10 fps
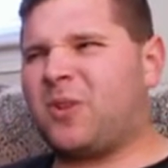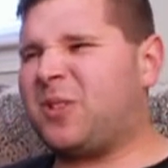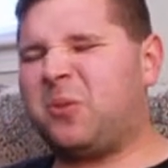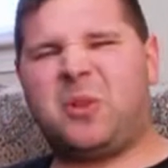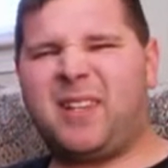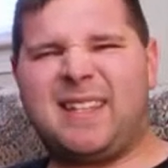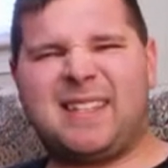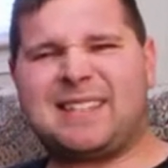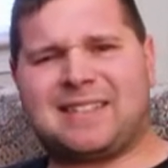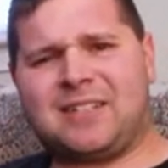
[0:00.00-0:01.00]
was it really
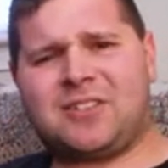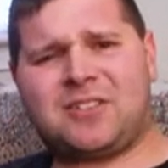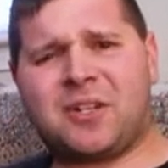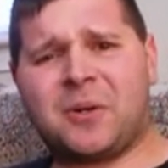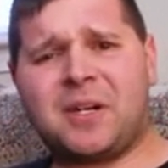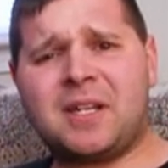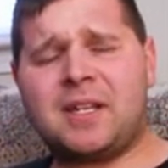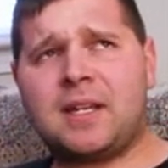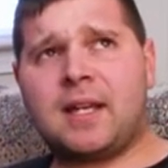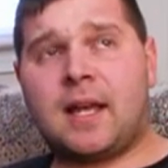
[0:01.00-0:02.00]
this
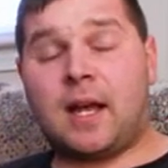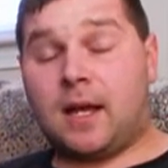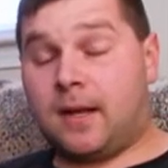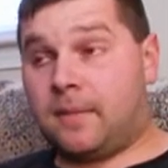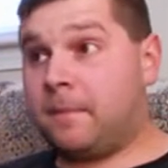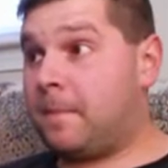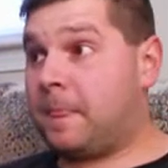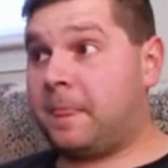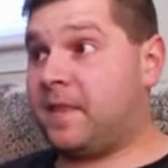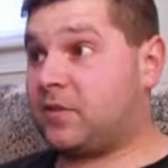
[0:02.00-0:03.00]
necessary?
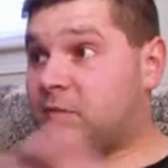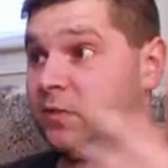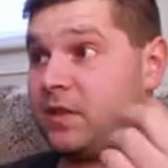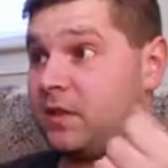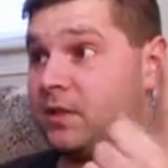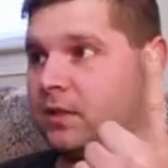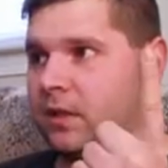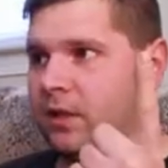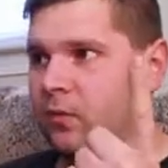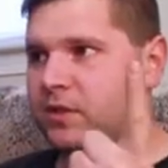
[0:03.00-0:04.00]
This
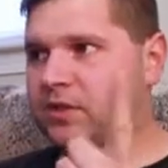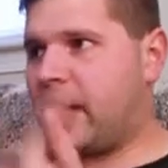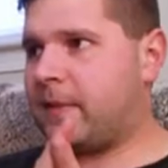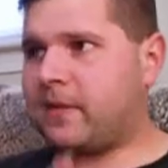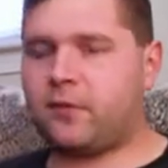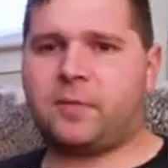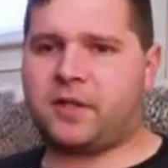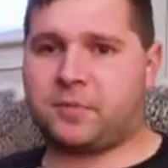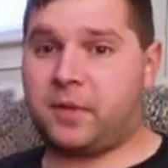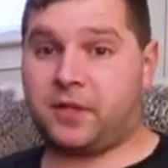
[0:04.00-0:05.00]
movie was nominated for
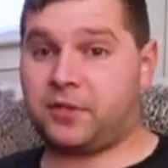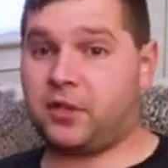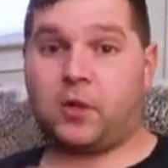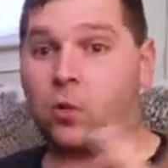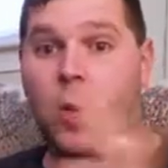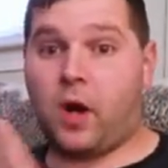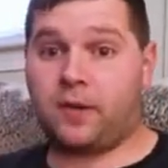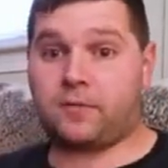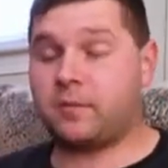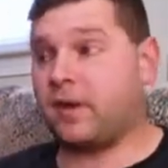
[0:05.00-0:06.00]
Best Picture. It
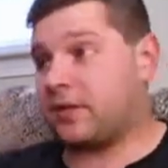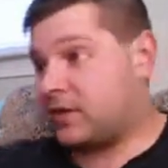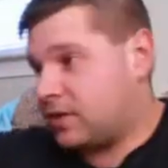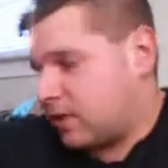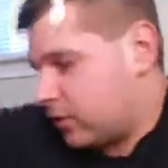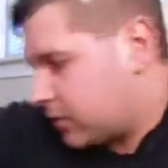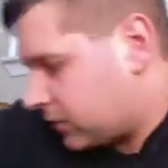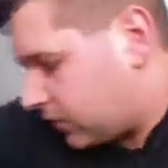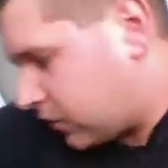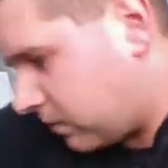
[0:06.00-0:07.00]
won for Best Original